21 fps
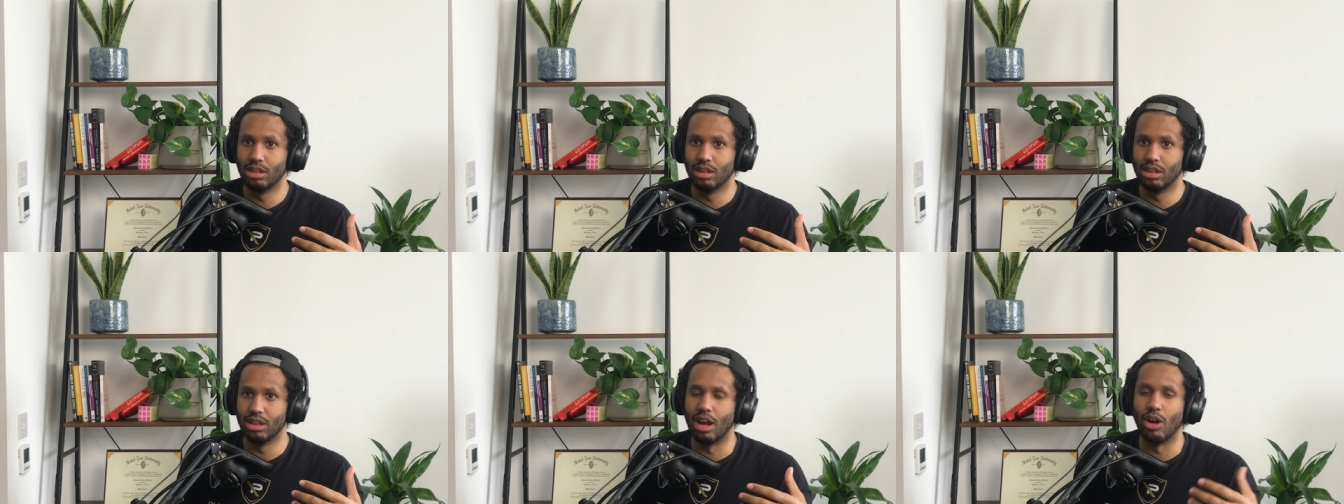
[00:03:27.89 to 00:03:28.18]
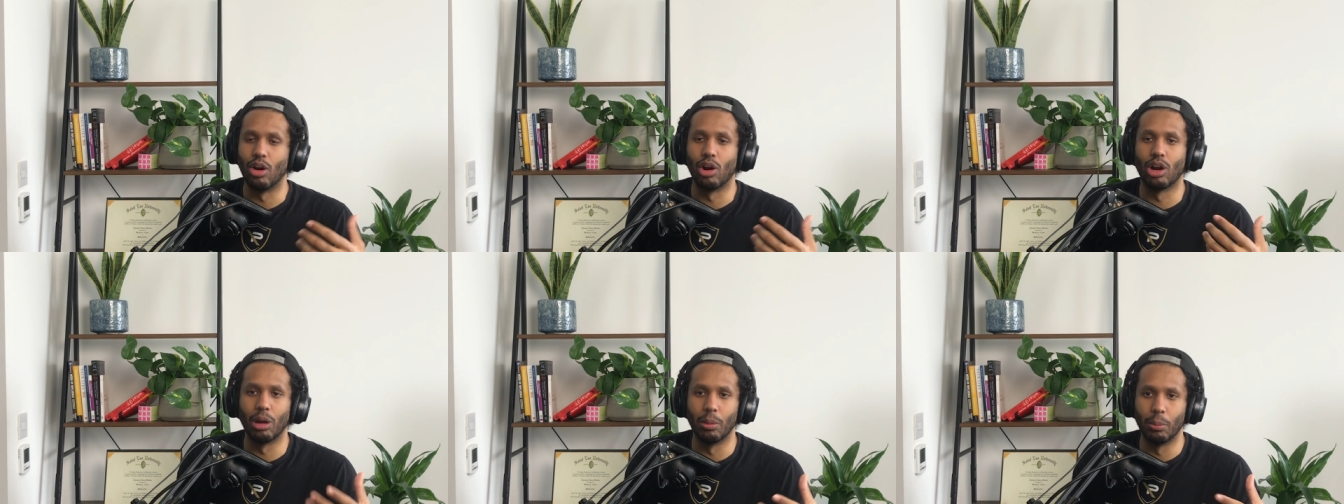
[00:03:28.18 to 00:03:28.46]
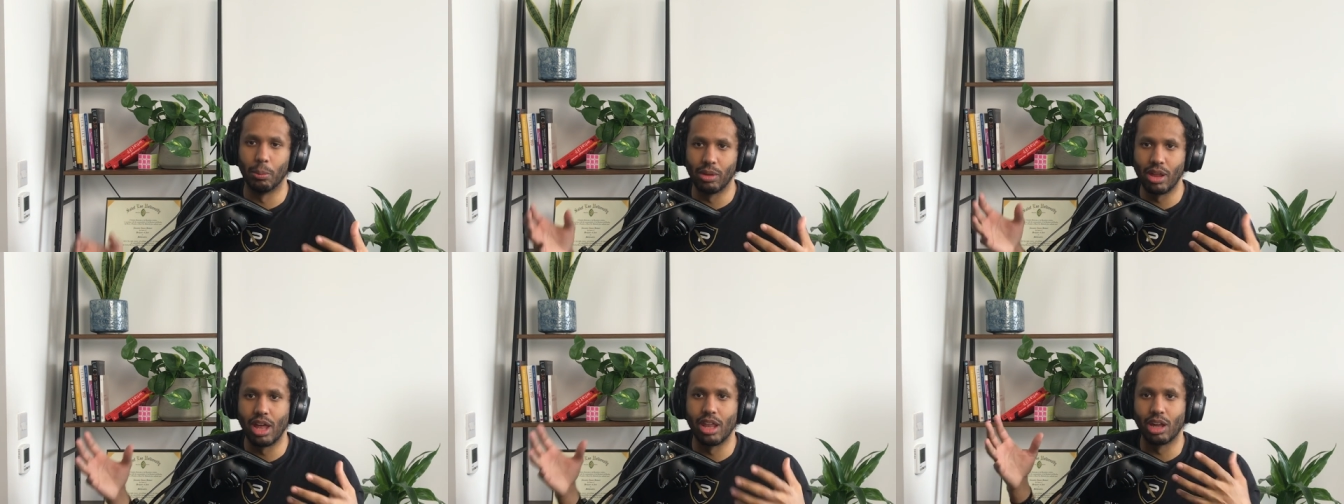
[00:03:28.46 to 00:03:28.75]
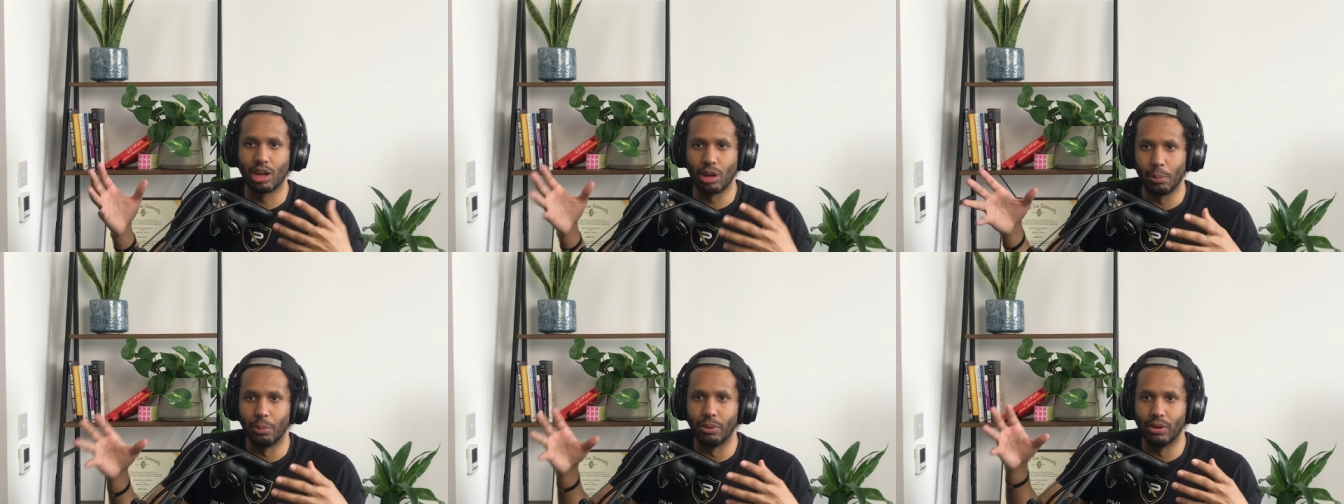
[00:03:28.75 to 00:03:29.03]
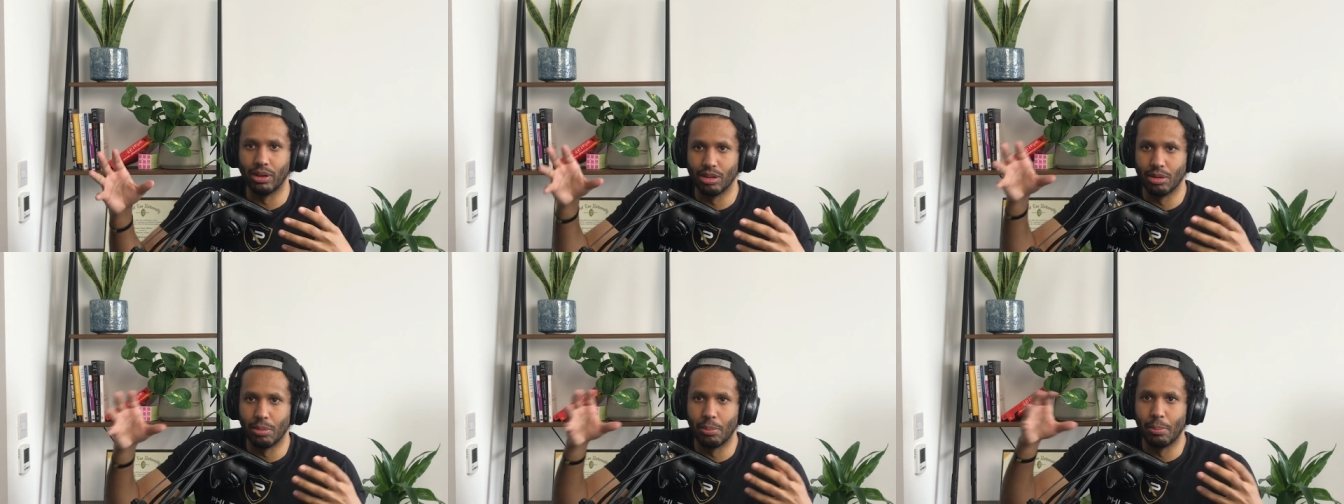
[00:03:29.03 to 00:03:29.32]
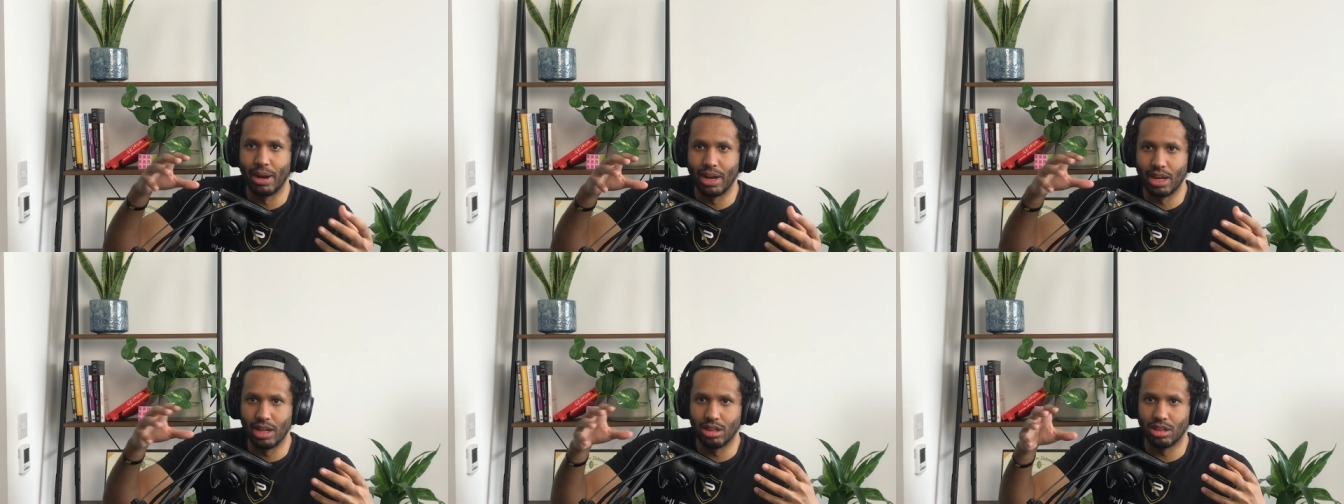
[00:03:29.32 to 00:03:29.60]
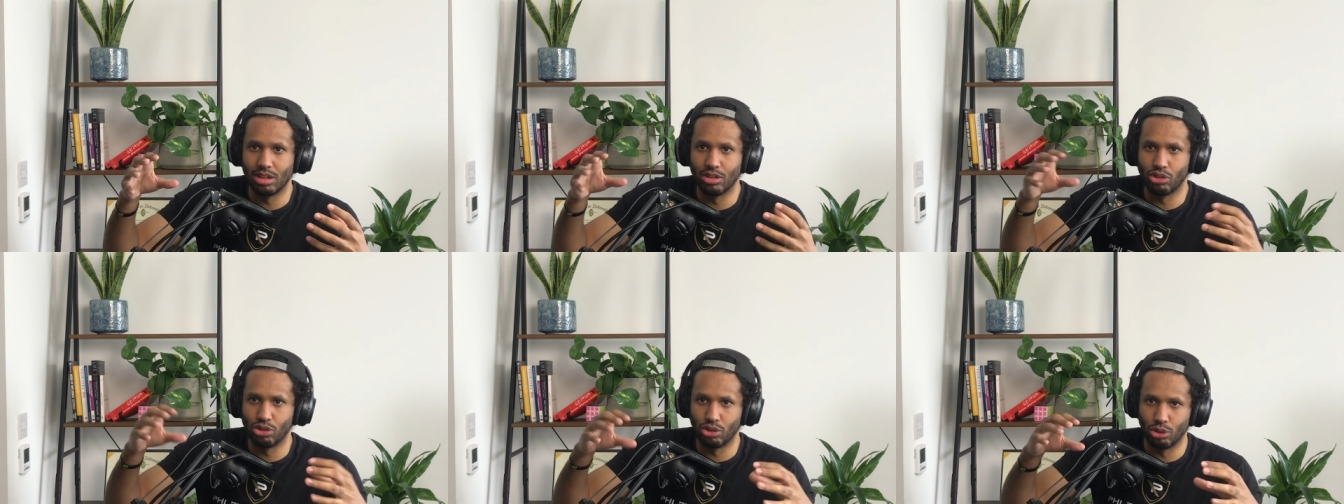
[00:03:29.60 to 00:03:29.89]
They're, a com they're the company that
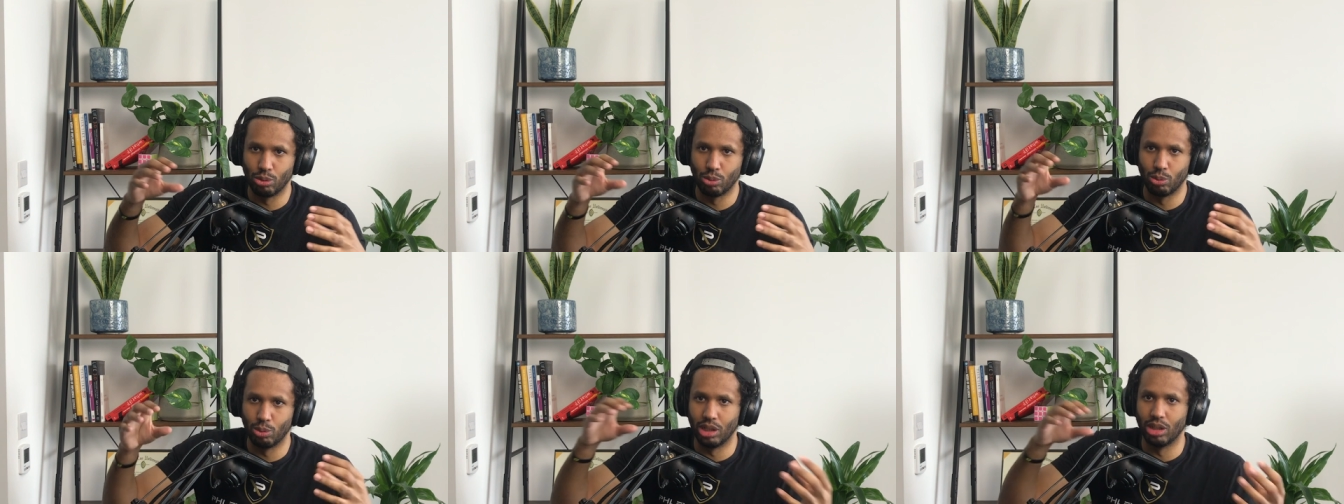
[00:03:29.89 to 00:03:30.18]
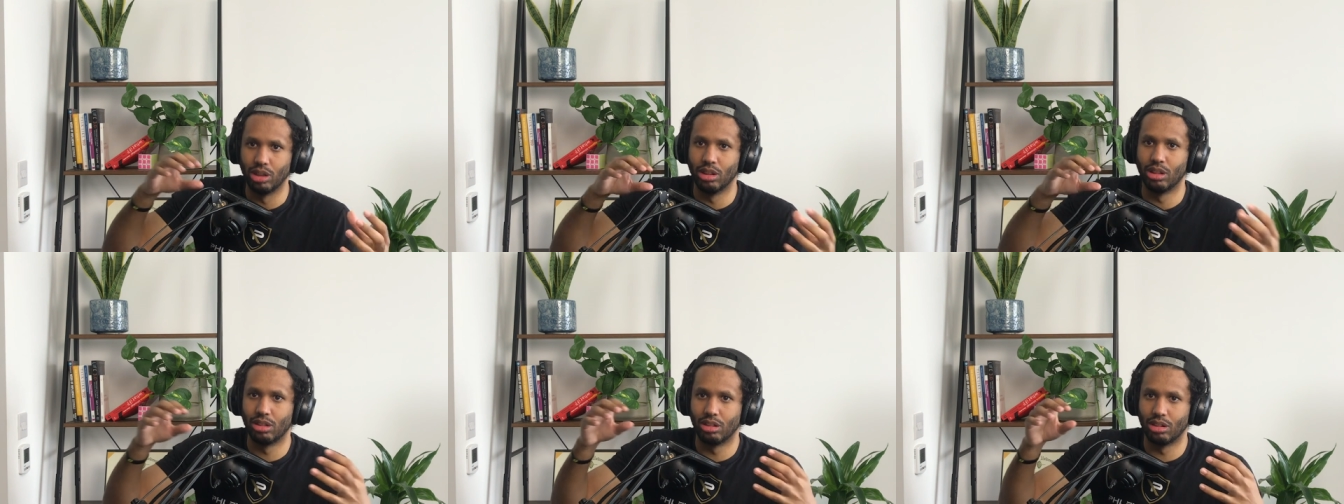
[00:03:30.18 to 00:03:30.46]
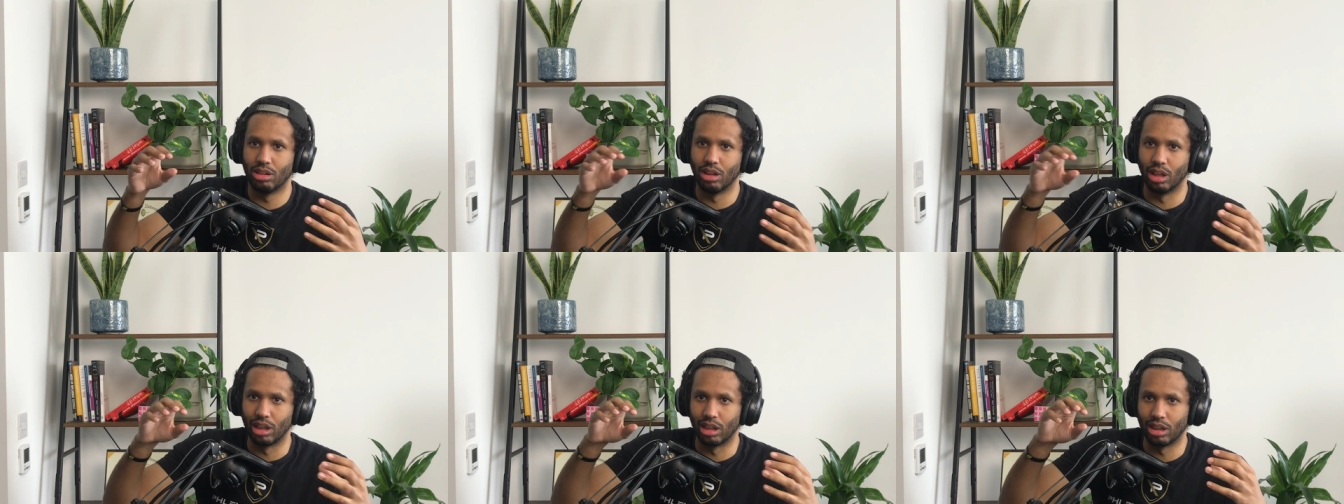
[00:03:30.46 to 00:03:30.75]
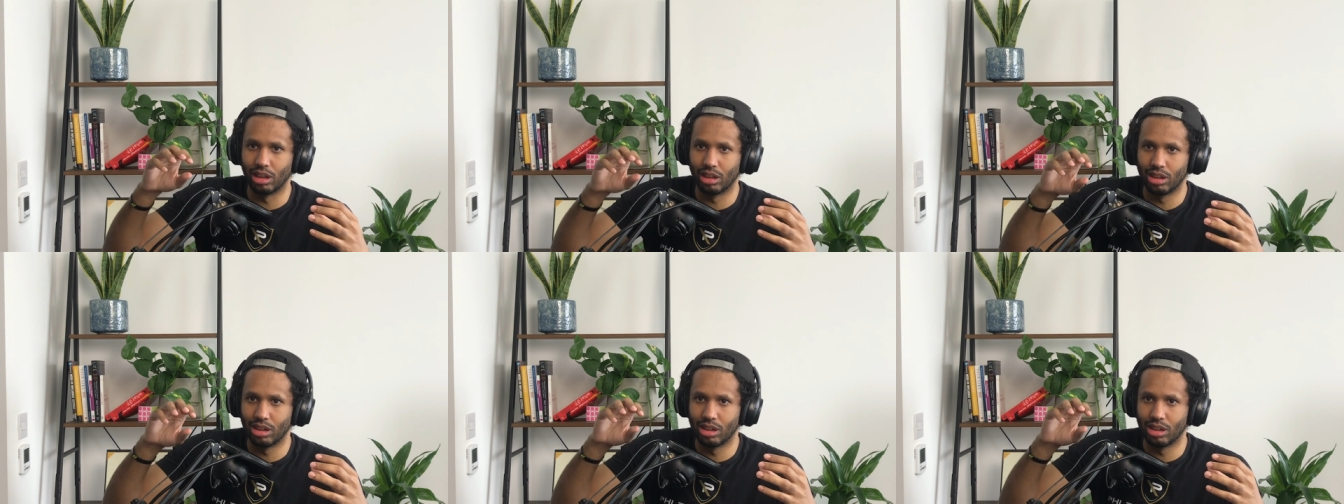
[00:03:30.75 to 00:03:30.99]
made the shoe with, like,